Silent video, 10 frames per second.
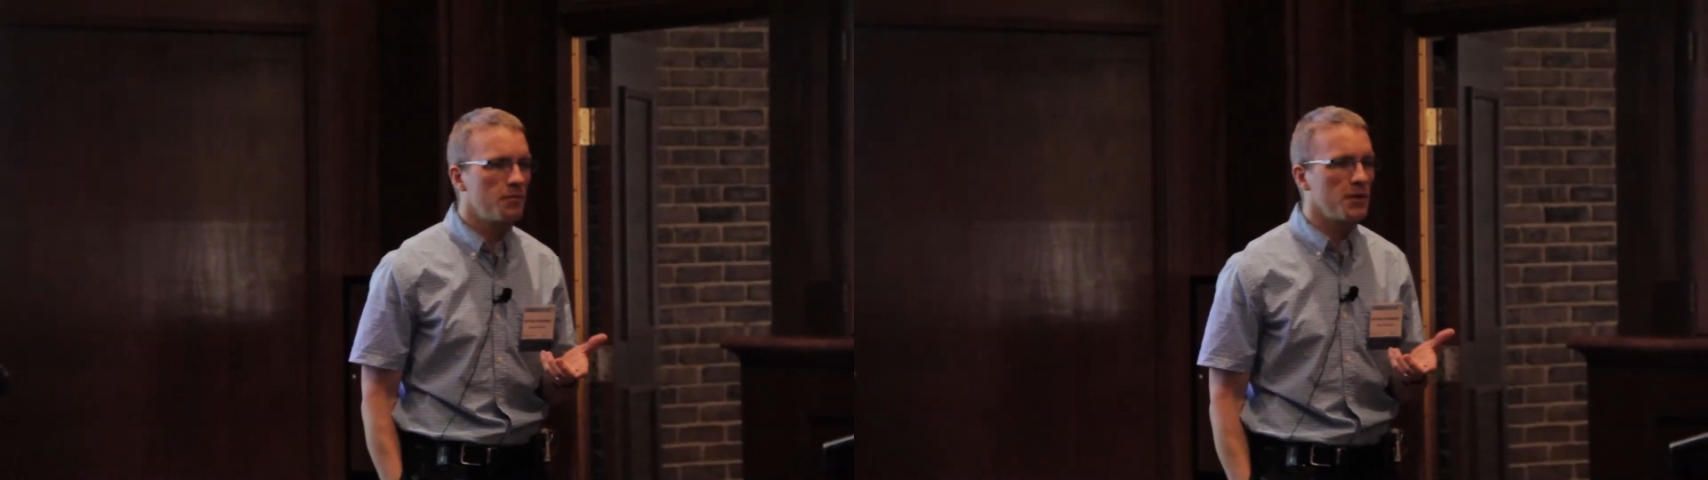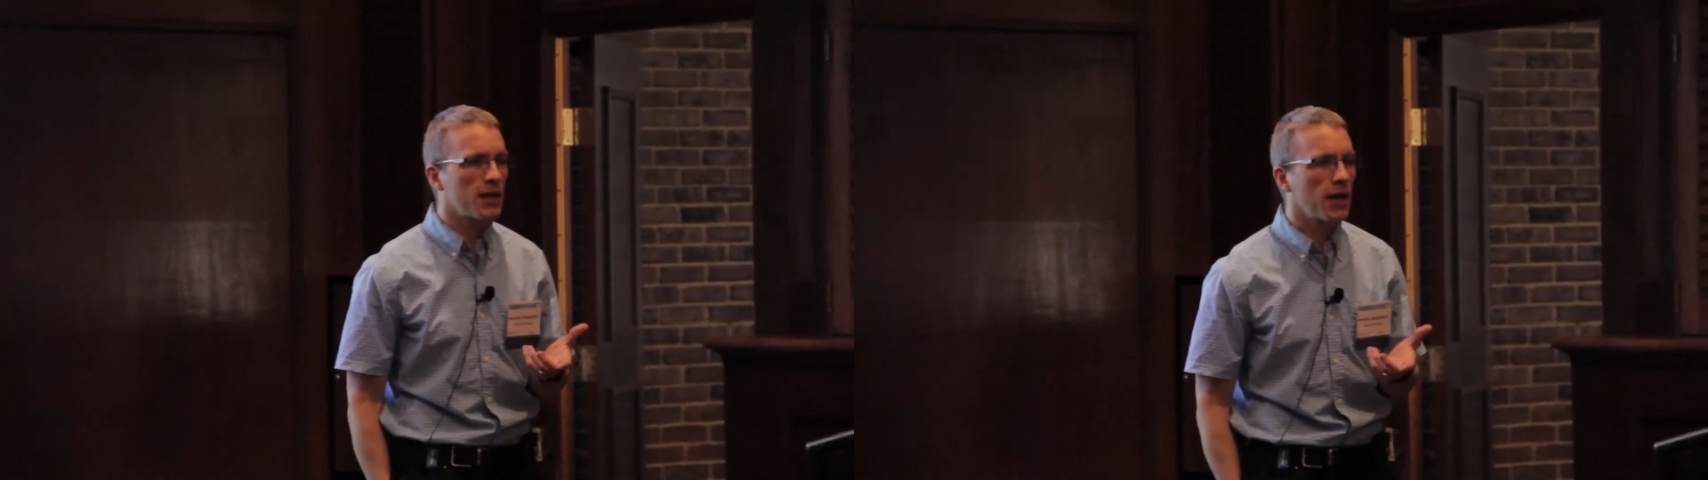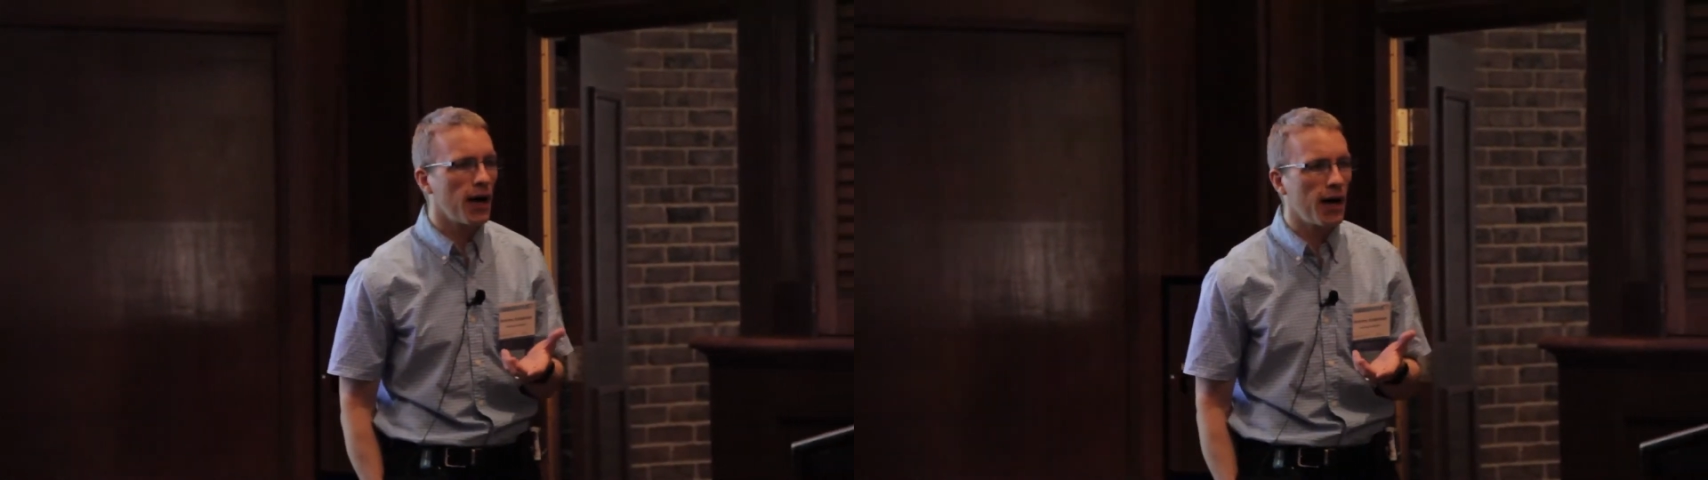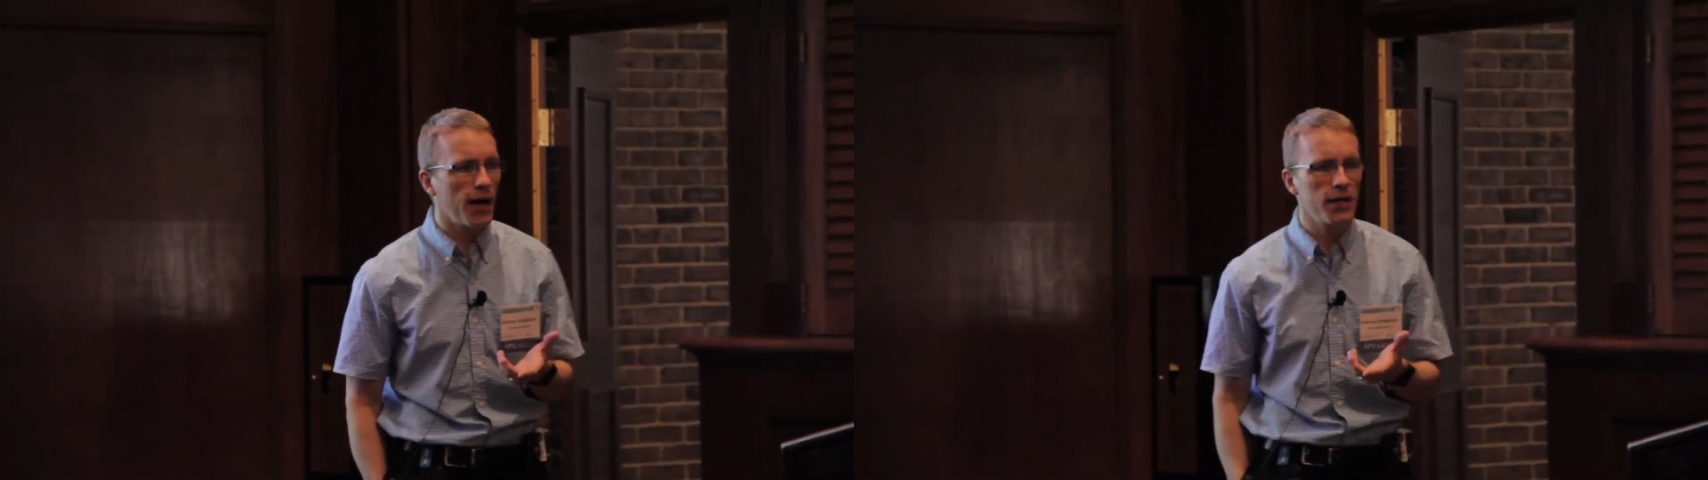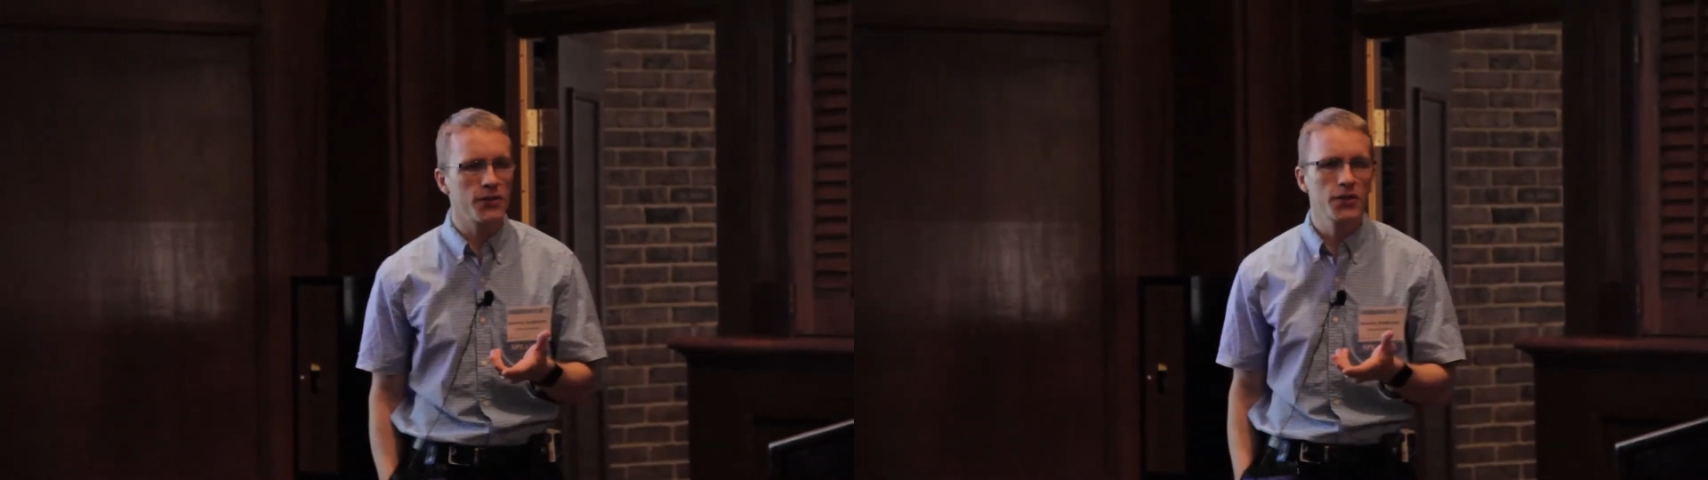
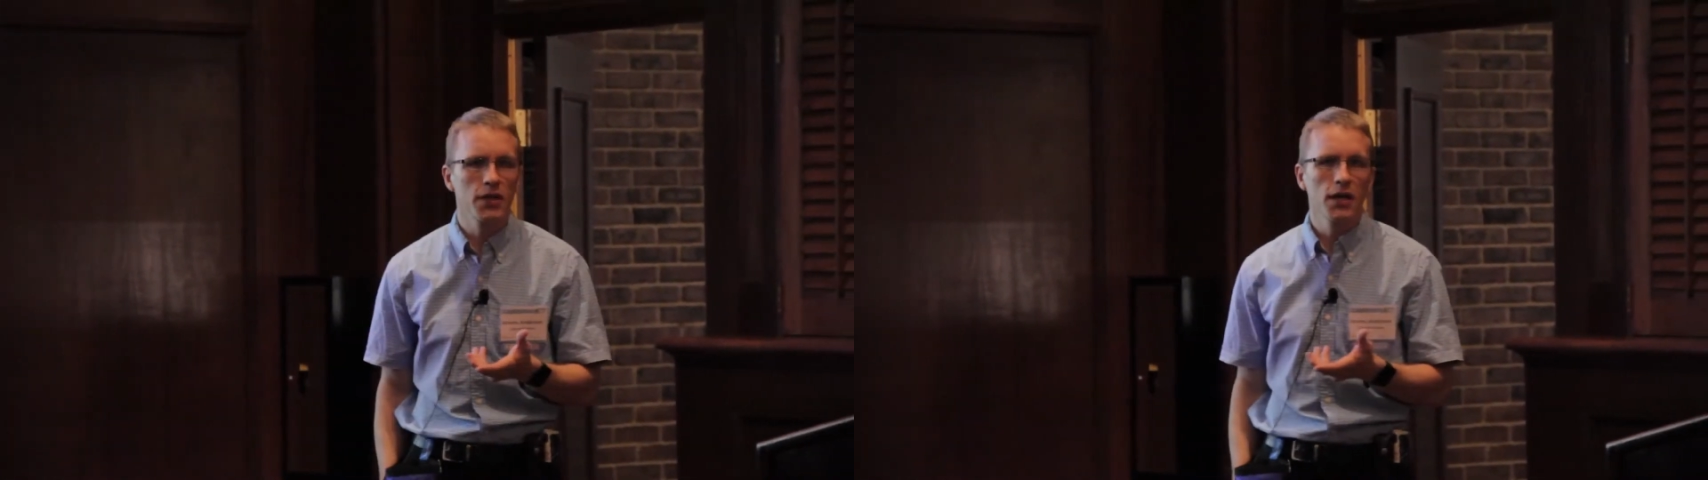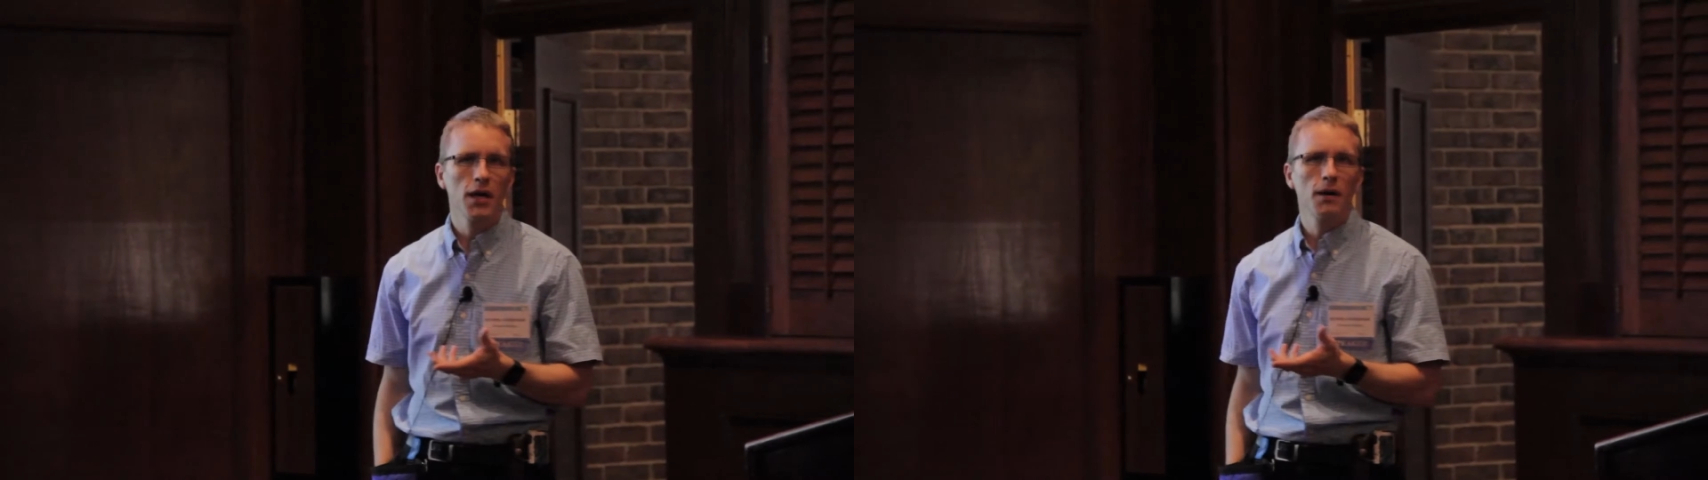because